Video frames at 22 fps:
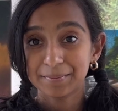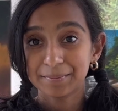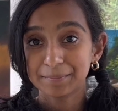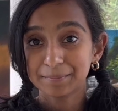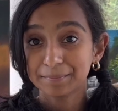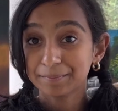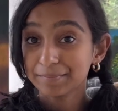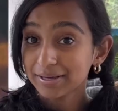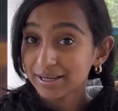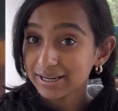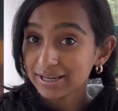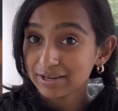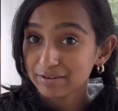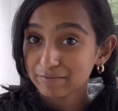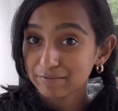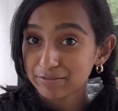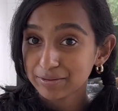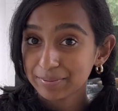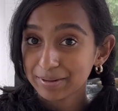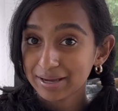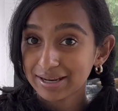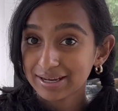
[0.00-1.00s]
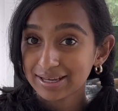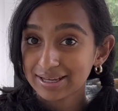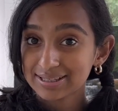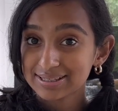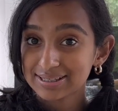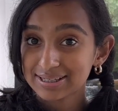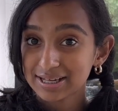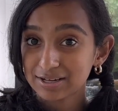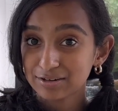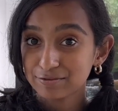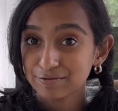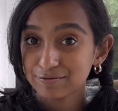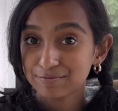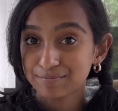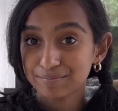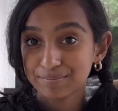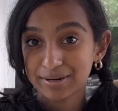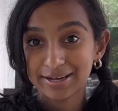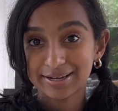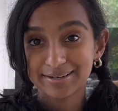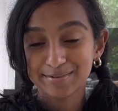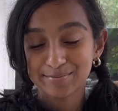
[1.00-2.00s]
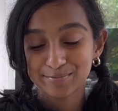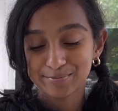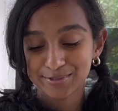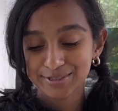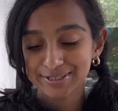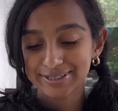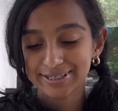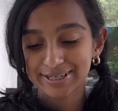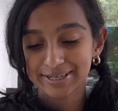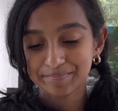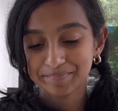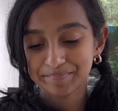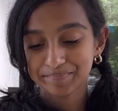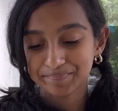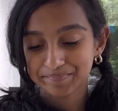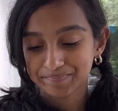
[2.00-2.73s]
meaning of the painting itself, but we'll see.